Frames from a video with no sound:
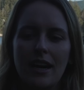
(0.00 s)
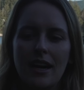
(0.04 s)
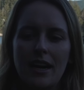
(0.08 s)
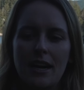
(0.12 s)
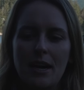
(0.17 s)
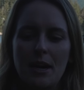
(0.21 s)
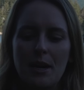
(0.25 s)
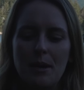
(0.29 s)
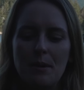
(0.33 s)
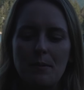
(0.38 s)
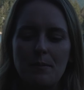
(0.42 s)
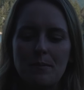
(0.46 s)

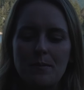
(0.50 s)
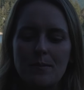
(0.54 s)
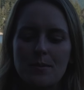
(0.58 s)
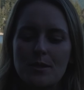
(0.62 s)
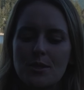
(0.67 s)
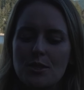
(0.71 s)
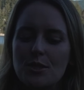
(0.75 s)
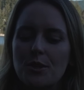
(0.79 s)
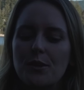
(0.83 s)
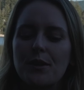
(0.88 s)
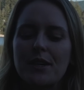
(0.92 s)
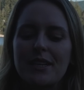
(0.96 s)
Um,
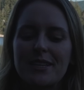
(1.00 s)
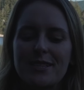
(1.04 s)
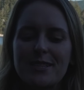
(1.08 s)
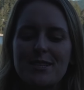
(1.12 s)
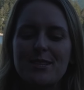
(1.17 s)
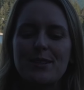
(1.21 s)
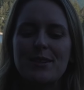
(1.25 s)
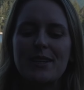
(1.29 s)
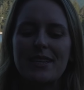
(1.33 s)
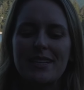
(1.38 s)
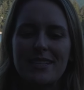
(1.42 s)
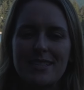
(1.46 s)
stewing,
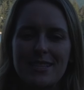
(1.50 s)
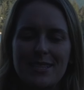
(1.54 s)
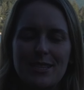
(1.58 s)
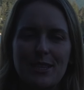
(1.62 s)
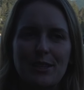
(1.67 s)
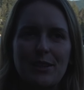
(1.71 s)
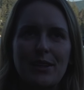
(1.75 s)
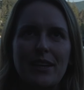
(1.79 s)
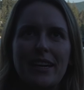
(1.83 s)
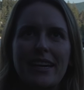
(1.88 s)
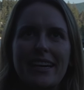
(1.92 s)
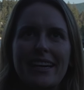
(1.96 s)
stewing,
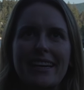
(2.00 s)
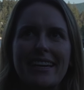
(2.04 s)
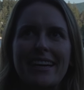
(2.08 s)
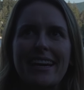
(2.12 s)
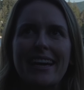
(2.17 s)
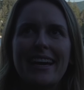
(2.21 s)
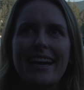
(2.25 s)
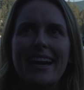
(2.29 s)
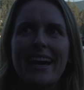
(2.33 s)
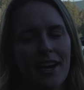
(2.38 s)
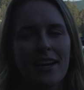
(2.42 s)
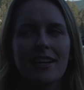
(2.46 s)
stewing.
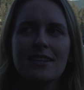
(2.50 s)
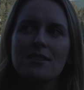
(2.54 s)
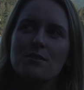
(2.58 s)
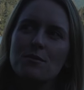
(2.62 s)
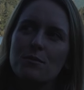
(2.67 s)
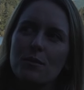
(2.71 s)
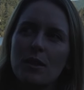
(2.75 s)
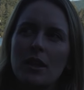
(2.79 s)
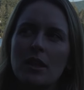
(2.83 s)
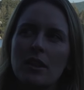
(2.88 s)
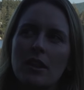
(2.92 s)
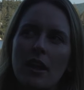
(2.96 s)
I guess
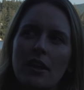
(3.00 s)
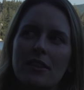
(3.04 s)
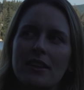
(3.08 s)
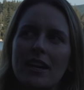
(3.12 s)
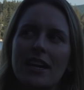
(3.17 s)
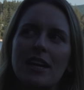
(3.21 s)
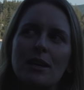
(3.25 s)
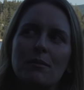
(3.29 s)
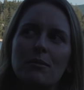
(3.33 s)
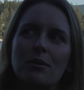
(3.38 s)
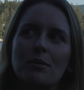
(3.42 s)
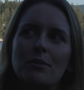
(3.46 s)
the thought
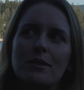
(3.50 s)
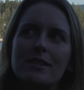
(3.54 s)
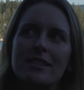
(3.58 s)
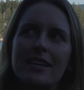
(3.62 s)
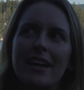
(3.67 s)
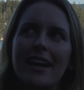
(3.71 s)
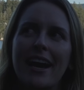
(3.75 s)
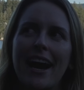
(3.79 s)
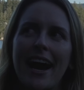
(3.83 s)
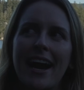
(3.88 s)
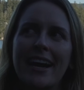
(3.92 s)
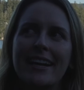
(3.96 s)
that hit me was
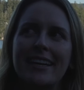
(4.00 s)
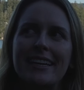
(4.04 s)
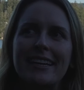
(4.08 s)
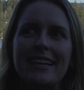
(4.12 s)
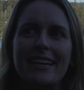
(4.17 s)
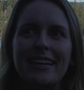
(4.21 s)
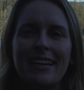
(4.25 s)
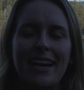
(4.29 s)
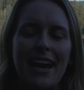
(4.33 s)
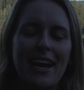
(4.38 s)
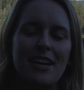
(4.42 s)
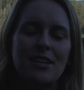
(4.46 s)
like, I
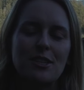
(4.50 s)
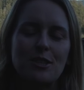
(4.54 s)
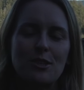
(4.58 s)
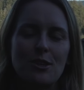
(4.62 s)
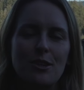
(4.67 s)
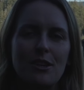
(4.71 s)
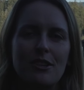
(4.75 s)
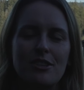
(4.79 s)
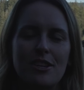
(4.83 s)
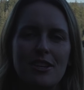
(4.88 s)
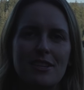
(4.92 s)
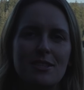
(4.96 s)
need an
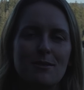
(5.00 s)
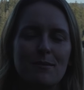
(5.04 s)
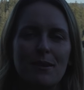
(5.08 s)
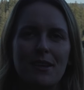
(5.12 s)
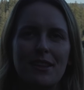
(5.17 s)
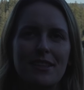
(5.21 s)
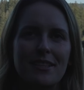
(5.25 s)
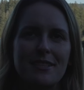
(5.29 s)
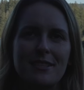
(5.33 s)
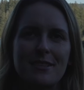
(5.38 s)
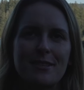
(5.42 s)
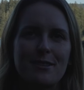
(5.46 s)
attitude
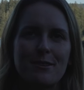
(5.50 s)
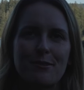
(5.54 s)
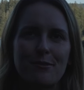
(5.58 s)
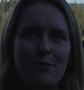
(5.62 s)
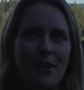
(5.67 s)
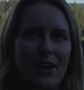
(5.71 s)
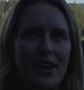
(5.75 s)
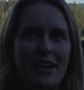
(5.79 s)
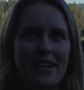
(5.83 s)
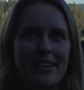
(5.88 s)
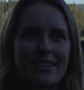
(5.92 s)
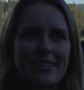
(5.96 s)
adjustment. This isn't
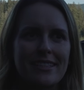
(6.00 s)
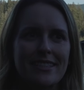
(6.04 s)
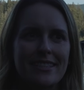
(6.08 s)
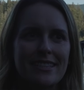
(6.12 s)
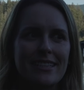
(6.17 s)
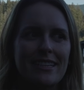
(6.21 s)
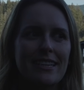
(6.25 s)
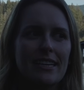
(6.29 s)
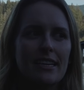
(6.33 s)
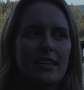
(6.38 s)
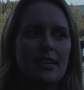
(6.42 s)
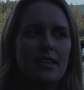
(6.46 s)
right.
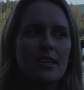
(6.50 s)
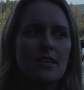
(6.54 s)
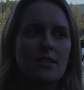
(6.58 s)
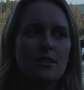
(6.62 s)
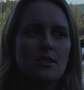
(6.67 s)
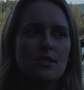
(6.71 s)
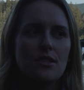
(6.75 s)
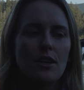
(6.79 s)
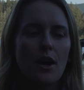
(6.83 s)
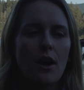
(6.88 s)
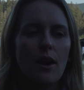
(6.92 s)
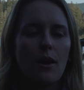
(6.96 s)

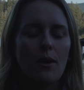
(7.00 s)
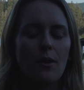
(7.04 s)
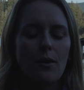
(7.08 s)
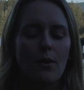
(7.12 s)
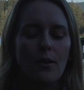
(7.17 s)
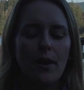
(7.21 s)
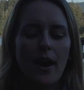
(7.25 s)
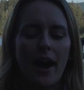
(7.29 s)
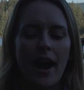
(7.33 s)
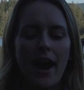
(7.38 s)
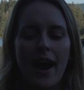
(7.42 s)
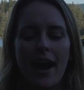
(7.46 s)

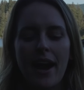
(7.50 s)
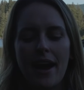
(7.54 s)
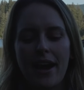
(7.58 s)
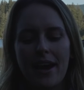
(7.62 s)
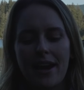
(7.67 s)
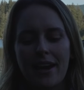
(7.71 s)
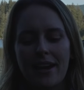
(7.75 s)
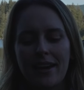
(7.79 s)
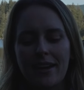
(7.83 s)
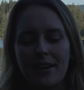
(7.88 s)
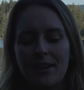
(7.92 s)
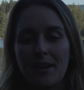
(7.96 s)
So
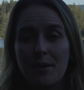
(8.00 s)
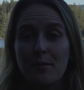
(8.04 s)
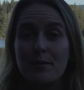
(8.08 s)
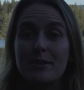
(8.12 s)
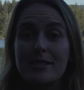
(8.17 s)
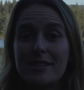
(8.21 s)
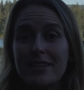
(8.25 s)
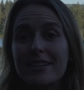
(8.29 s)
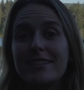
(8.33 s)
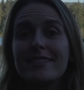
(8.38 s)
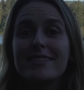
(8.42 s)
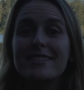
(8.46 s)
I
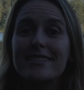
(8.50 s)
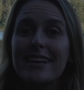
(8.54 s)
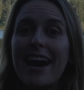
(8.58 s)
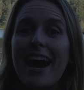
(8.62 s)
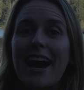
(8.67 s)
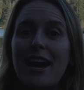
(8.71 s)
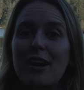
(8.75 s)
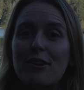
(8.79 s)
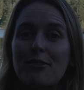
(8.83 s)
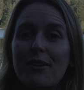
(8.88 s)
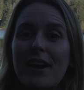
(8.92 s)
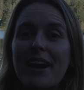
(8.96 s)
was
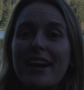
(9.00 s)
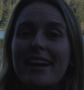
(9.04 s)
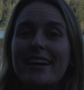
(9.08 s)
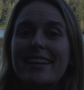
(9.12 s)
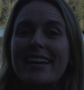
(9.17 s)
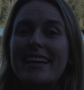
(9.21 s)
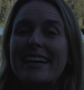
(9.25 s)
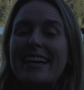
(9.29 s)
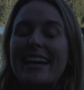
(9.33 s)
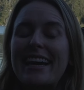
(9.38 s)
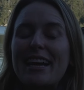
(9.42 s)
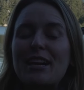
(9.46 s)
inside, right?
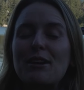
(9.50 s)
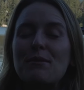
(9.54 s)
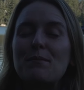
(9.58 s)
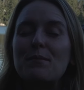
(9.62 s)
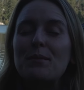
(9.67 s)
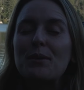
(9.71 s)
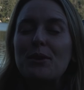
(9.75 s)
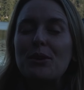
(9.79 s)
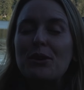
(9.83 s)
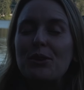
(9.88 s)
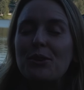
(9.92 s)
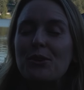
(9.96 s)
Like in a
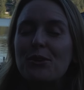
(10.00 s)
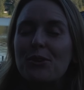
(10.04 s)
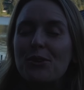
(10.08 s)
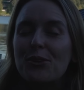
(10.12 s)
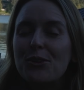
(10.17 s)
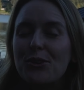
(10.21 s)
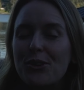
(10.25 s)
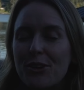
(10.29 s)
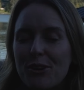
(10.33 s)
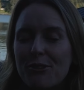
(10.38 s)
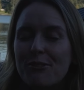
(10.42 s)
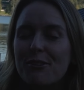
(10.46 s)

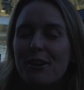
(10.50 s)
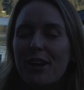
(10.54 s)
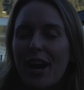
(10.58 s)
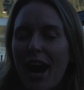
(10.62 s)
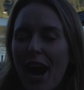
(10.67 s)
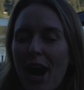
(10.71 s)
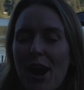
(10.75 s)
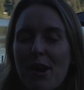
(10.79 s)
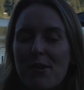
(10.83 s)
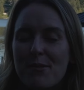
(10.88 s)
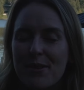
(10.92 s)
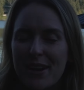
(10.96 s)
beautiful
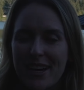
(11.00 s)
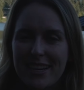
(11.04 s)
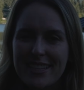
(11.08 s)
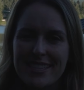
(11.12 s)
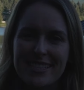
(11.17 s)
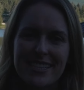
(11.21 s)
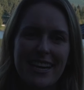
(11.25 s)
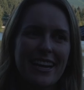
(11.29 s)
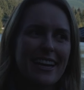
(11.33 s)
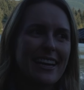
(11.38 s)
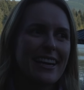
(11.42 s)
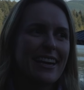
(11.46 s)

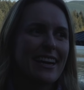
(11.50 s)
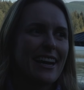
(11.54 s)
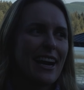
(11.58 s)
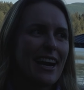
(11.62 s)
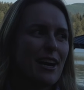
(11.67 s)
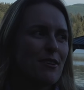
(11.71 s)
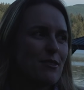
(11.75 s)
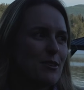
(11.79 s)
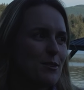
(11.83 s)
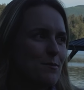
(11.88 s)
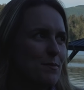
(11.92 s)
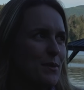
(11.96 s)
alpine setting.
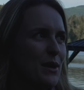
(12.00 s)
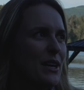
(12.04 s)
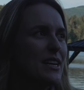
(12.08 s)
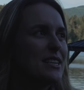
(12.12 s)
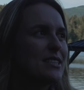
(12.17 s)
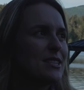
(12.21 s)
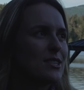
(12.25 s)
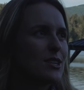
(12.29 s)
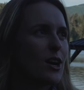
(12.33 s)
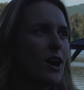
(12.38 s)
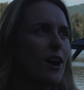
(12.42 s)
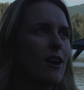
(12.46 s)
I was
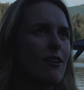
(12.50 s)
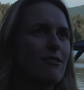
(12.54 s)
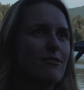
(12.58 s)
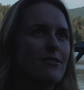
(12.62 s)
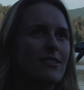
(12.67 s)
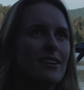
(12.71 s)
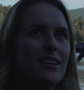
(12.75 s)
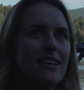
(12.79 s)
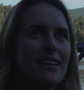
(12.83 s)
pissed off